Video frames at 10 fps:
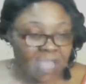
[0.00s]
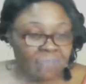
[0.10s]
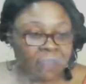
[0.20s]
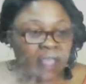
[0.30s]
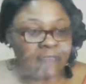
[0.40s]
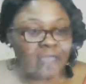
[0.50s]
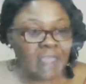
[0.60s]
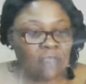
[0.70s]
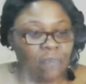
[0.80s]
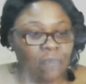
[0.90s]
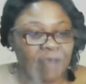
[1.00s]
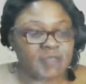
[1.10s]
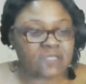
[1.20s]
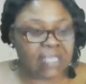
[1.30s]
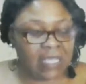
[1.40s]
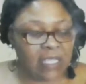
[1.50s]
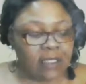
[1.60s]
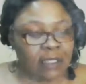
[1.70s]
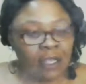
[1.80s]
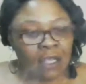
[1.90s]
life, that you have
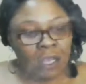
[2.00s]
seen